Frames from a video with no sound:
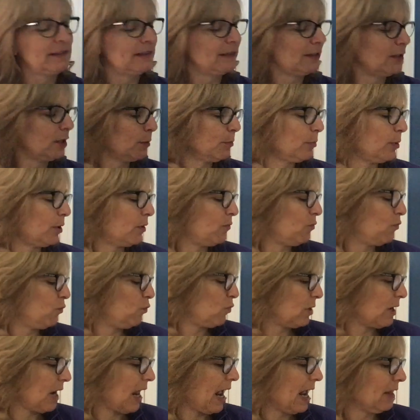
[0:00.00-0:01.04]
a little bit of
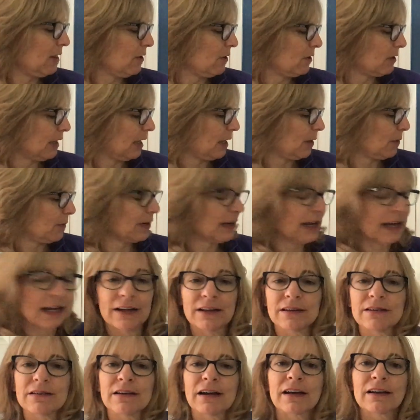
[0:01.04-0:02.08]
what I look like when I
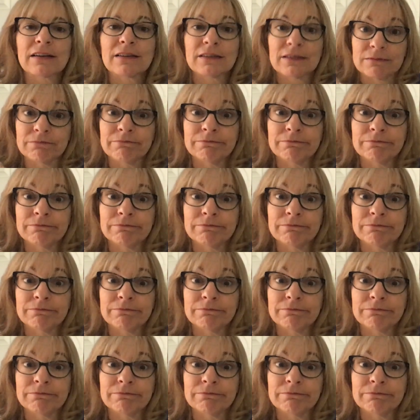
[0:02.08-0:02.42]
conduct.